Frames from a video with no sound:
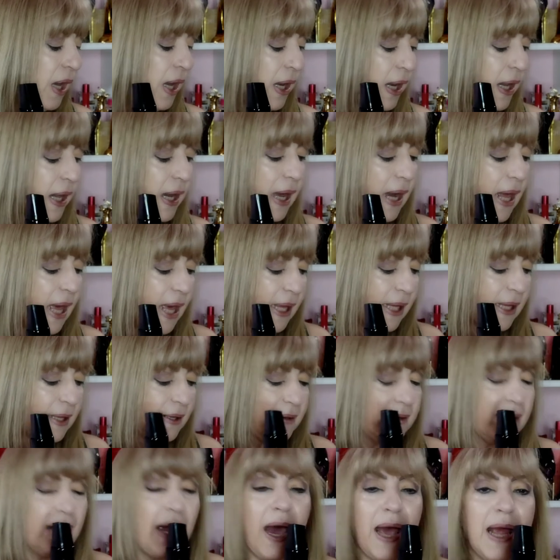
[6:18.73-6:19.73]
And I like
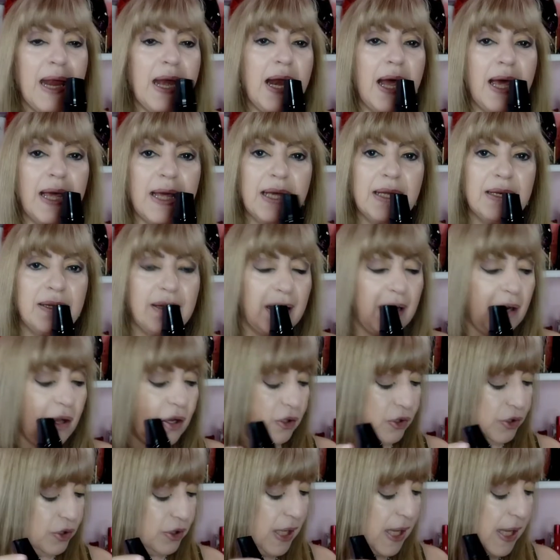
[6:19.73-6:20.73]
it. I like it a
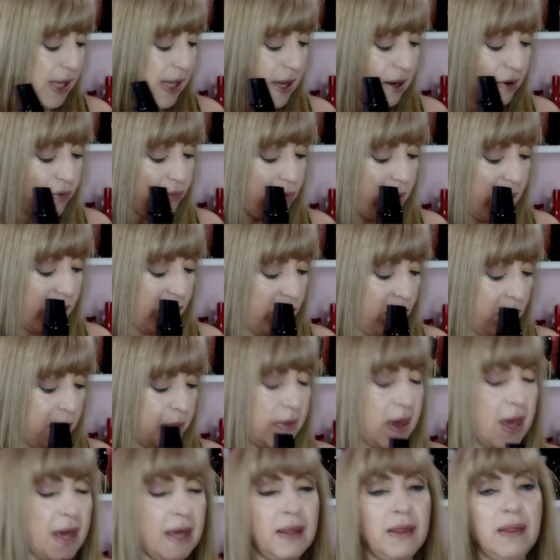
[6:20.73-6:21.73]
lot. I can
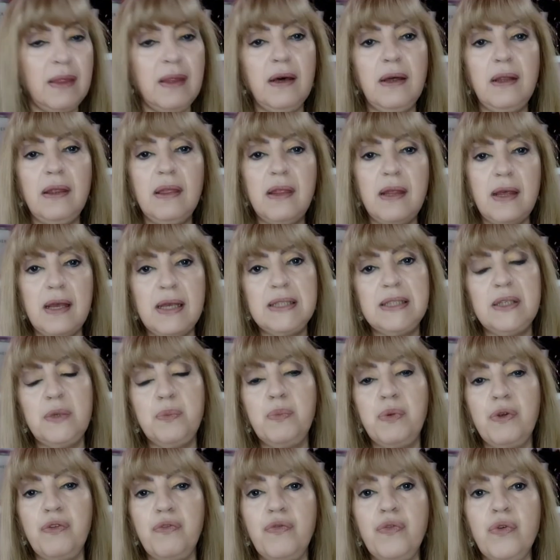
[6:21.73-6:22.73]
recommend this
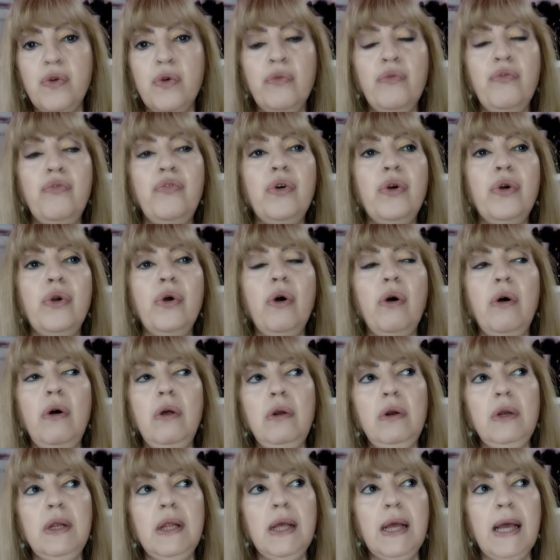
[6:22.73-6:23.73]
perfume for
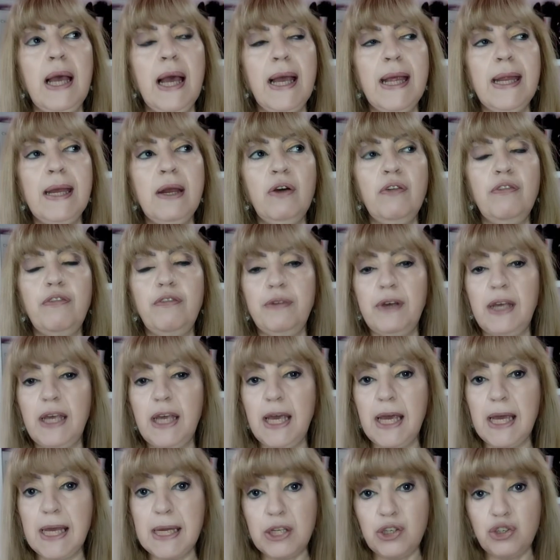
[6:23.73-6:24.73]
all kind of
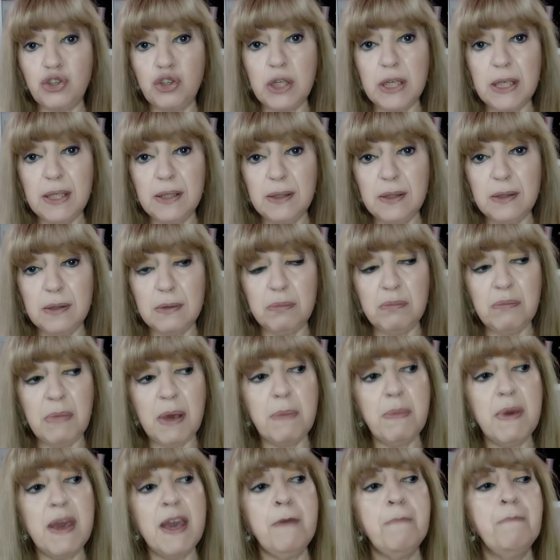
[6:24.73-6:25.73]
ages.
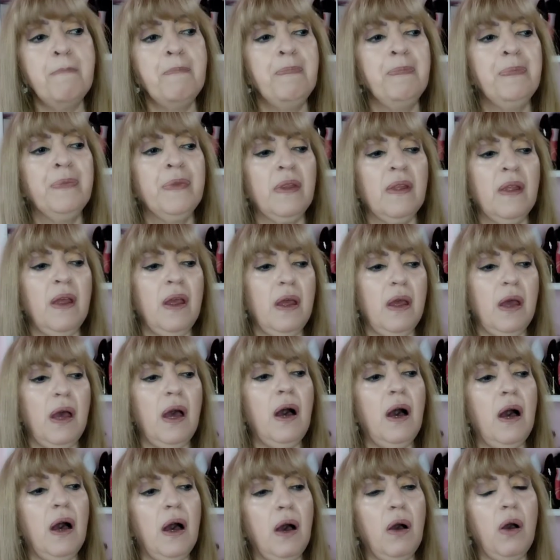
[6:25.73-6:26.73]
Maybe
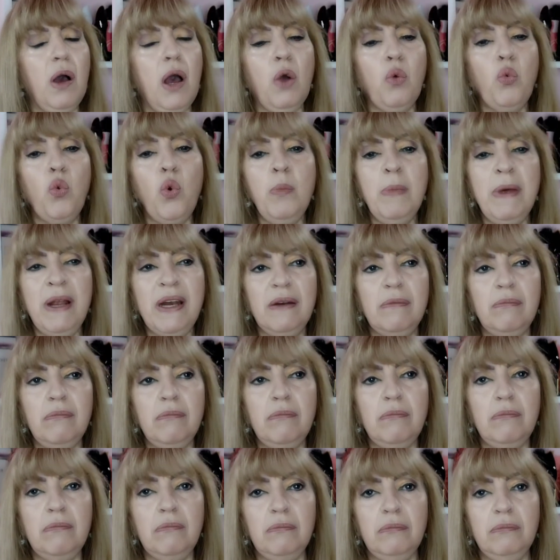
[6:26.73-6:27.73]
a woman
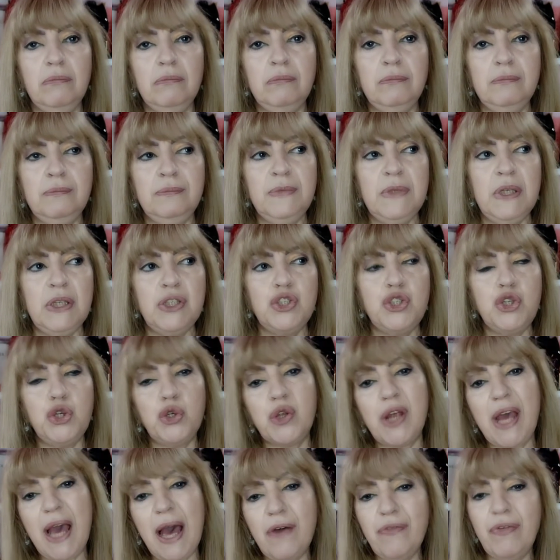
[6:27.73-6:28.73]

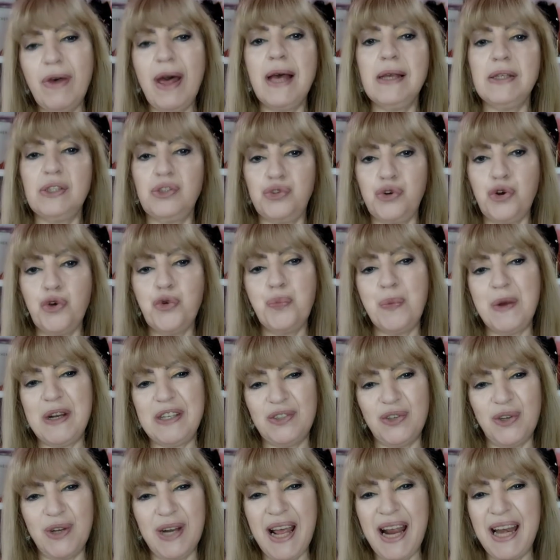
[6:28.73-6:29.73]
should have a strong
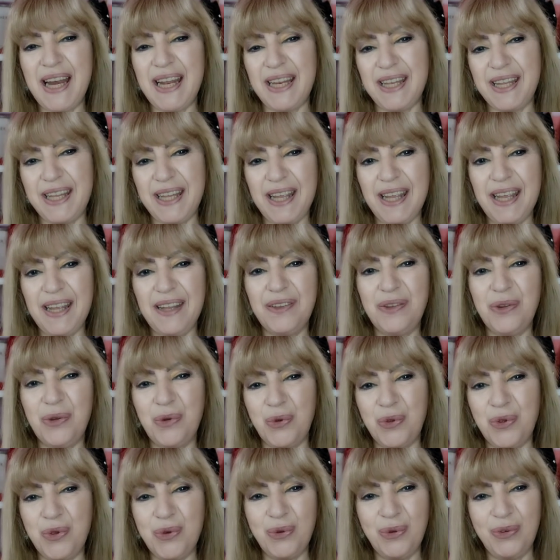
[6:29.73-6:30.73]
personality
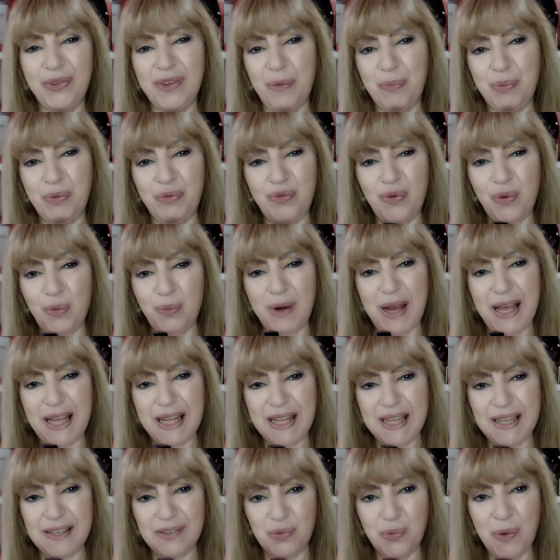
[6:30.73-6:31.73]
to use a perfume
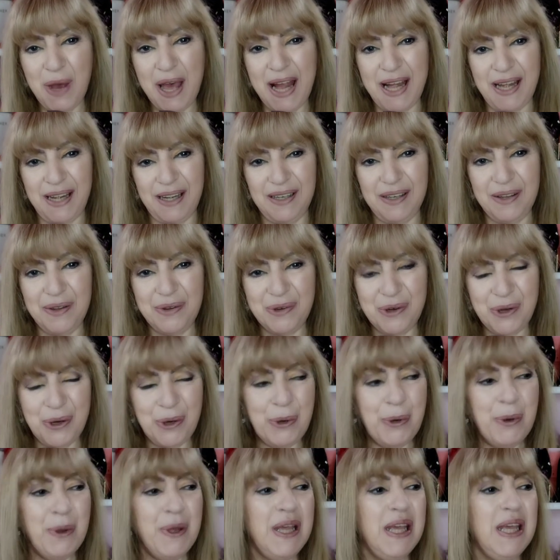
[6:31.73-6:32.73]
like this one, you
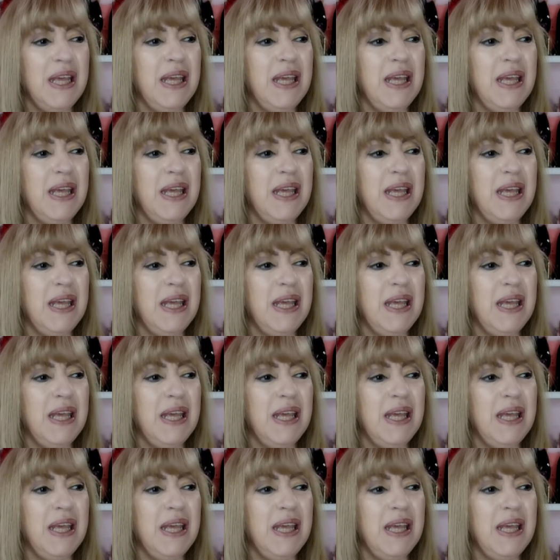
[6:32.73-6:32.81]
know.